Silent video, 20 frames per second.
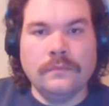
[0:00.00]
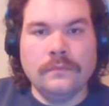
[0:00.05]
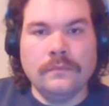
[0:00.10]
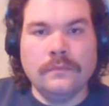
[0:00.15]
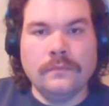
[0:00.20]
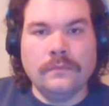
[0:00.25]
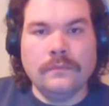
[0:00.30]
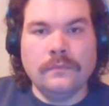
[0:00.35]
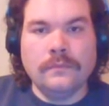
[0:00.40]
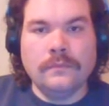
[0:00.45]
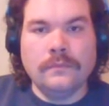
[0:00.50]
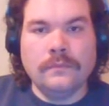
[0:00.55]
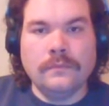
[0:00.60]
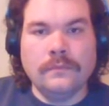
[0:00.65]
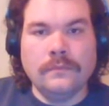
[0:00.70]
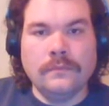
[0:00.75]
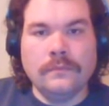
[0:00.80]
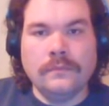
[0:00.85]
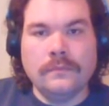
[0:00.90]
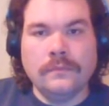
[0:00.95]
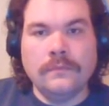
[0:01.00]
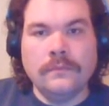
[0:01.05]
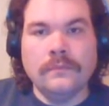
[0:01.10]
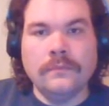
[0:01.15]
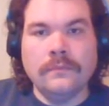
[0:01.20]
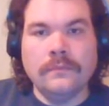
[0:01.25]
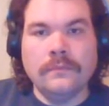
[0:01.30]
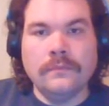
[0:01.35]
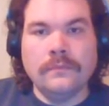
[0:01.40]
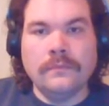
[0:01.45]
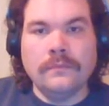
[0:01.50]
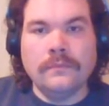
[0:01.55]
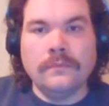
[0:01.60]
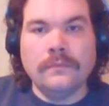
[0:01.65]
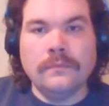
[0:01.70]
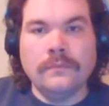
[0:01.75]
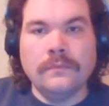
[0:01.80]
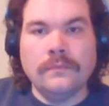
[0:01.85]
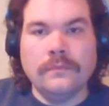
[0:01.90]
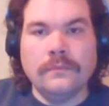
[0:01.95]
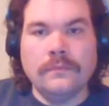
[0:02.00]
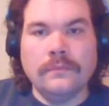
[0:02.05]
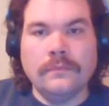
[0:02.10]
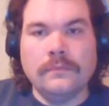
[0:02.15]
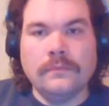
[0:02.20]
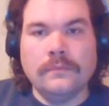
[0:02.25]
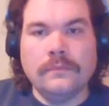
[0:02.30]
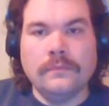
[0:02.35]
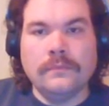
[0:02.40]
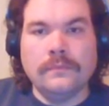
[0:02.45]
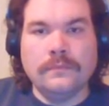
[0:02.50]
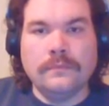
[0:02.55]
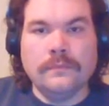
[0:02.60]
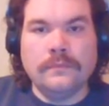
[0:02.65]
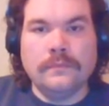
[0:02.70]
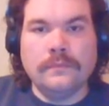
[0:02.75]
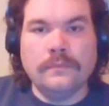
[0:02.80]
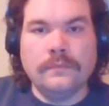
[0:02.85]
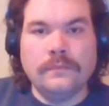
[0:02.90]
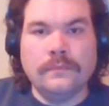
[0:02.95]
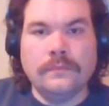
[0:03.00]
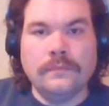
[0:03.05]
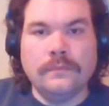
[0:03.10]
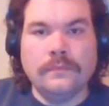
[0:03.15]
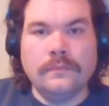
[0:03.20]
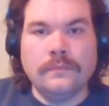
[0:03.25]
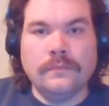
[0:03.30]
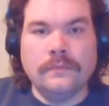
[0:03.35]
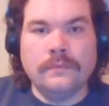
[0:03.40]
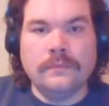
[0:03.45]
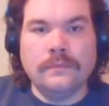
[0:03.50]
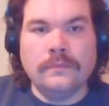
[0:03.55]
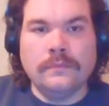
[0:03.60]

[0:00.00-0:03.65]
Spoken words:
[no speech]